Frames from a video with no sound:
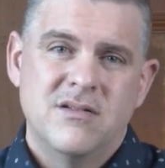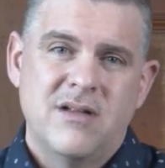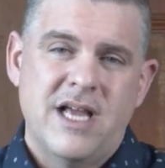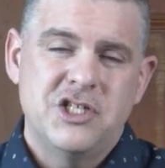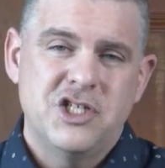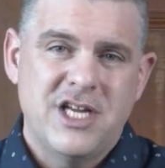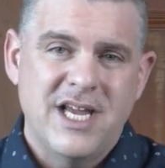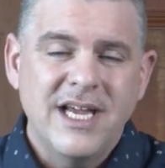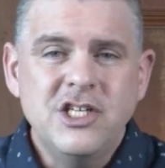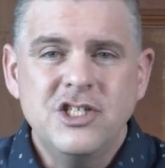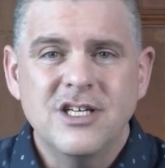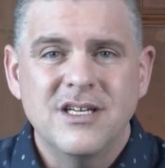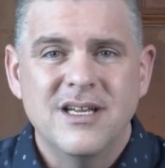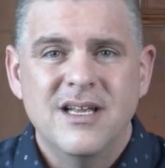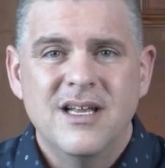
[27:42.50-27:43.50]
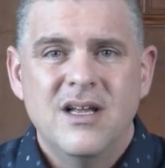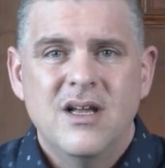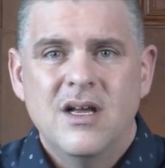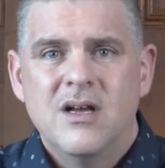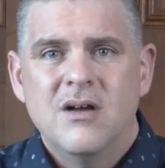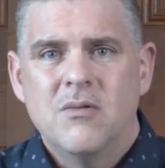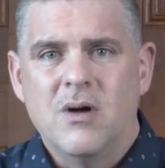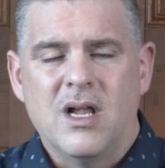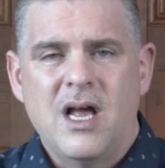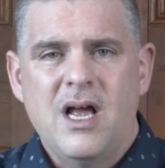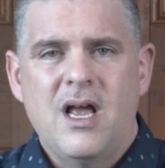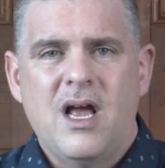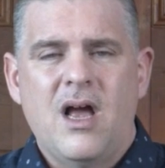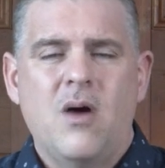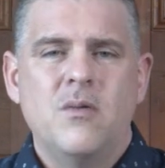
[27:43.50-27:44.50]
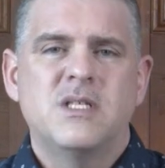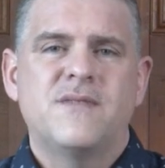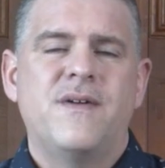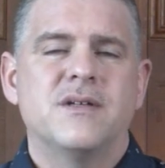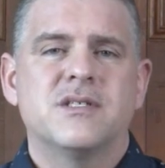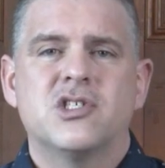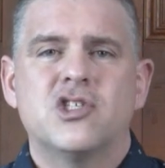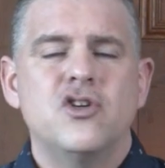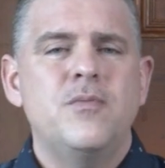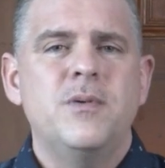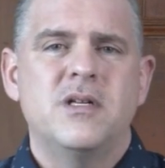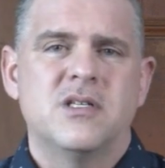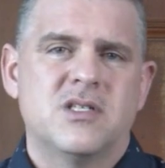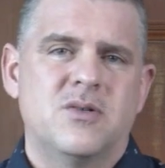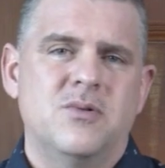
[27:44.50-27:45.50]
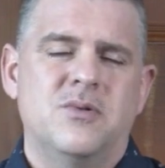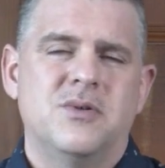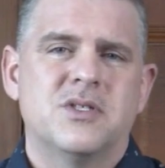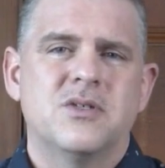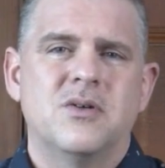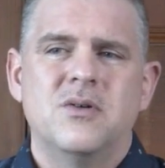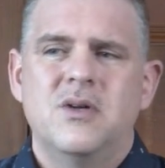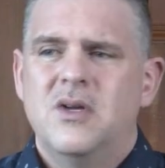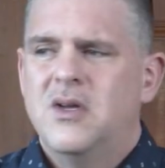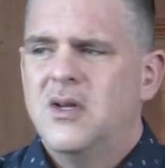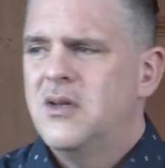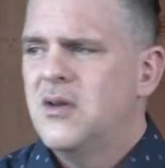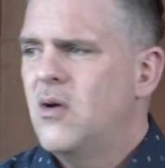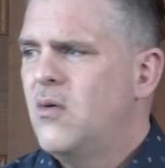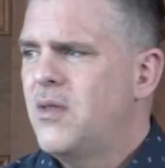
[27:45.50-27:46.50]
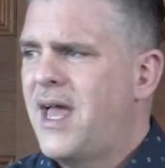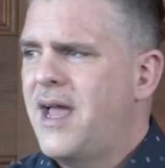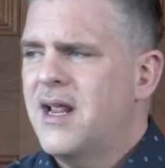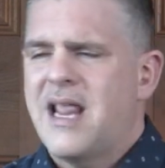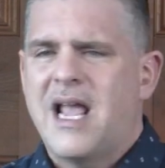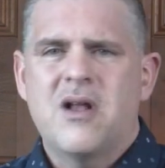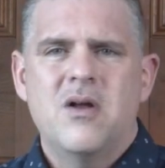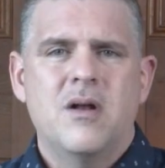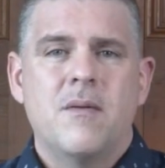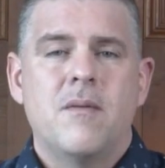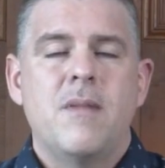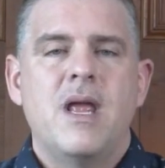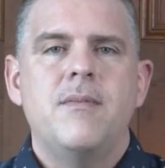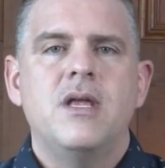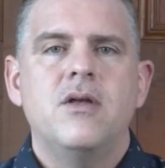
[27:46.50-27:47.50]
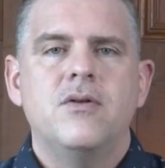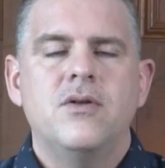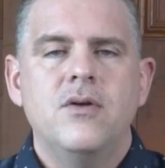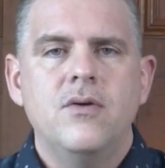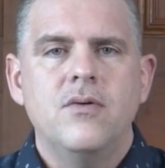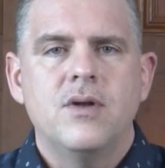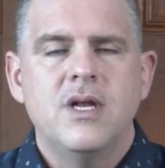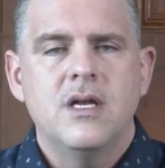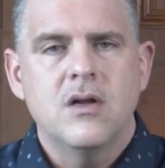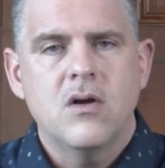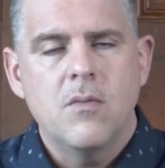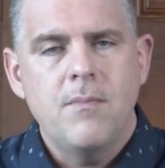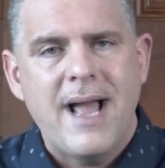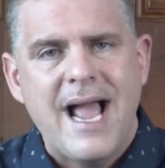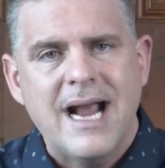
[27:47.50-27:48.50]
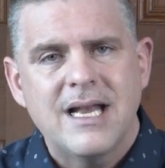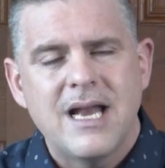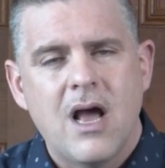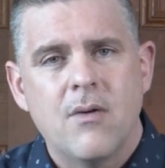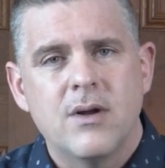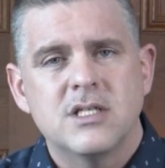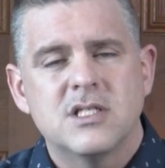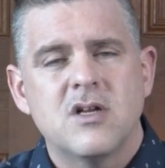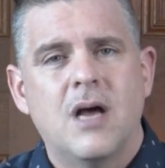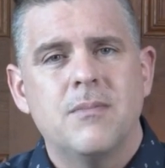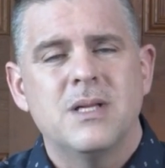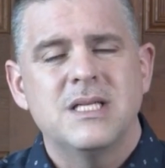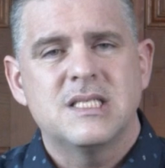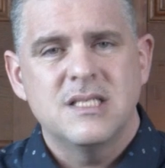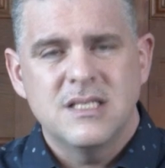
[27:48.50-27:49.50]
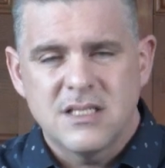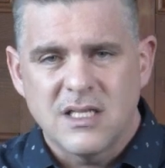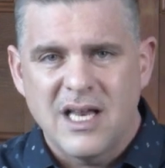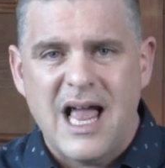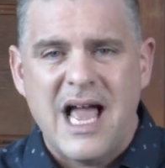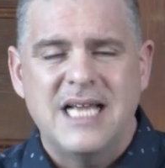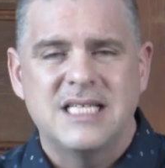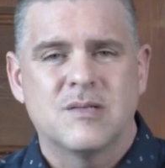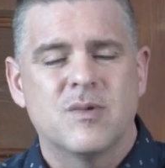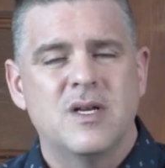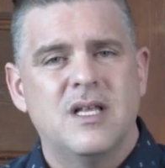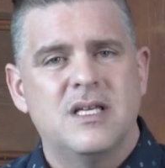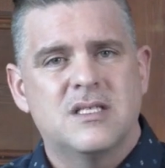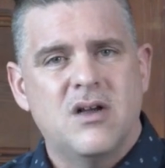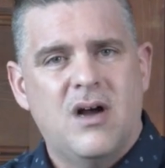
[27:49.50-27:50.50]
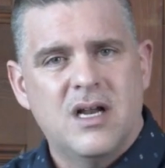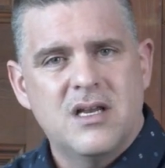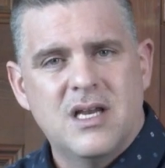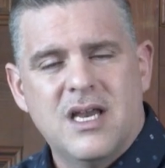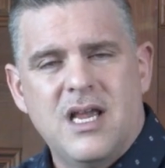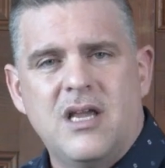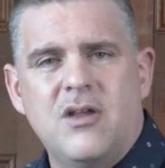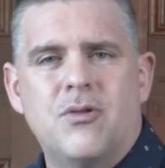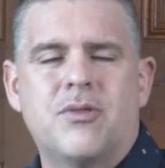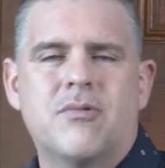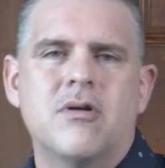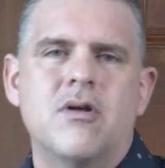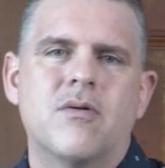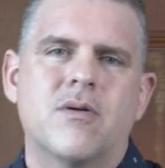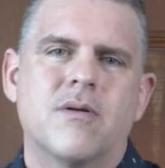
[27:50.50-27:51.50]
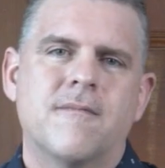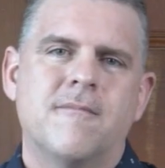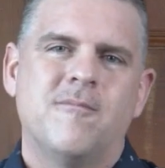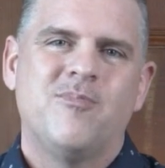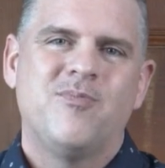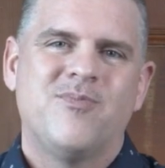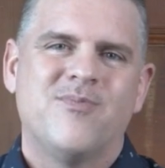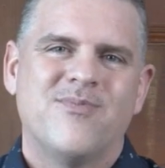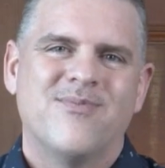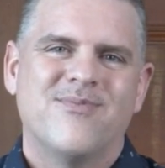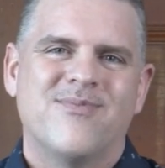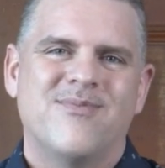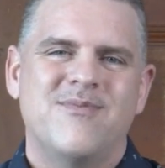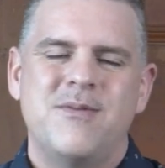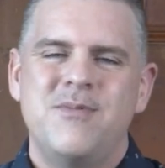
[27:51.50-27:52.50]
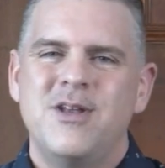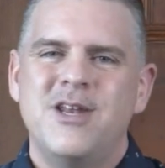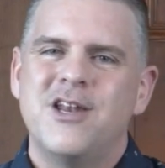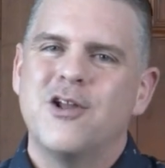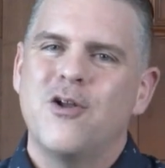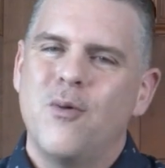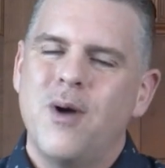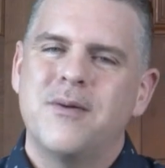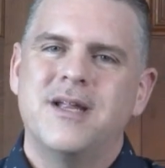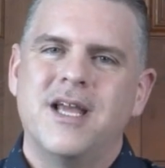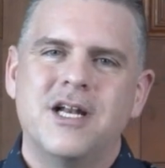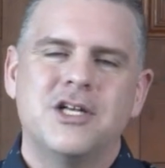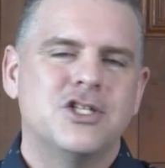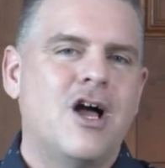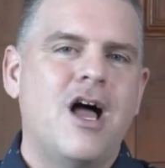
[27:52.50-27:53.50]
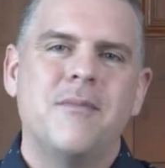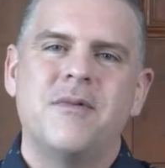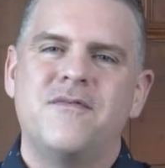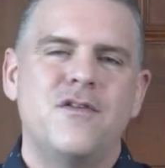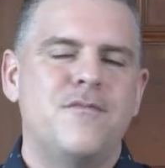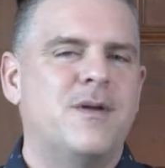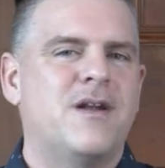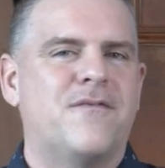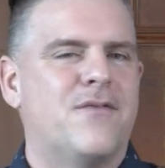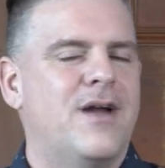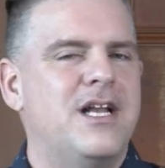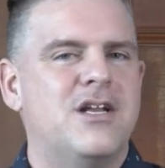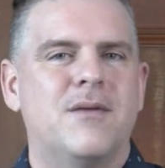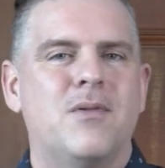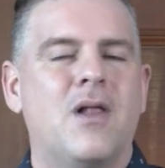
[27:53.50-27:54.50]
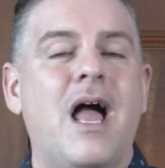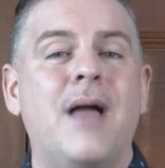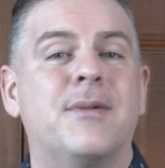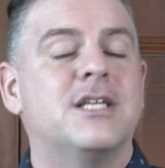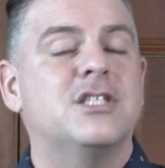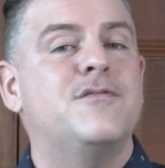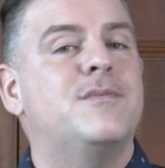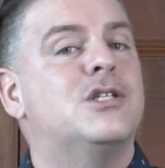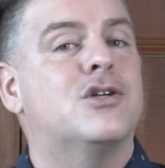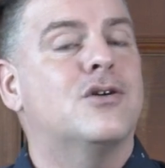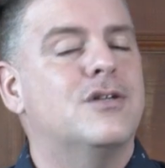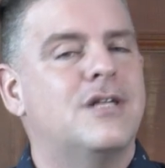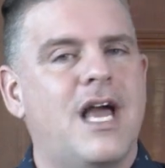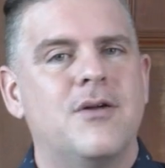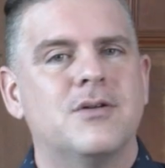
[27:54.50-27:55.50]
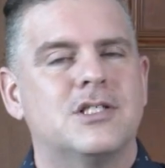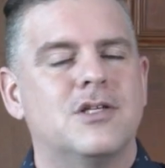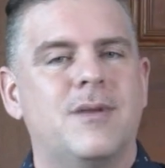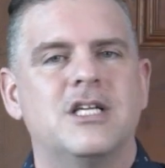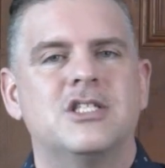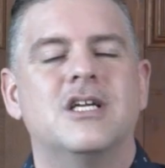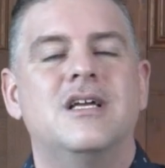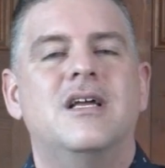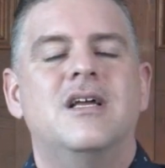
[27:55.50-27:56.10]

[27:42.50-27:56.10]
education. Well, I always felt stupid in school, so no, that couldn't, maybe you do need to go back now and stop listening to the lies and realize God can get you through. Maybe you need to go out and get a job if you've been afraid to apply because you've been turned down so much.